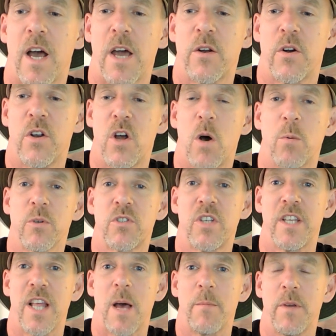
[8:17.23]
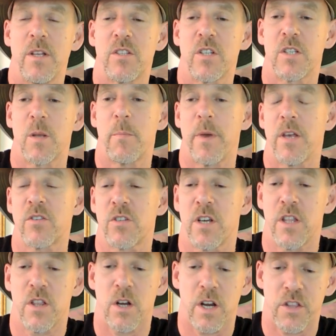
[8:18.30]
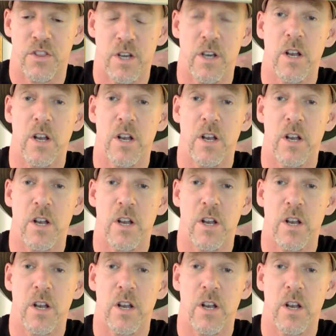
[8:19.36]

I don't know, we'll see. That means that they're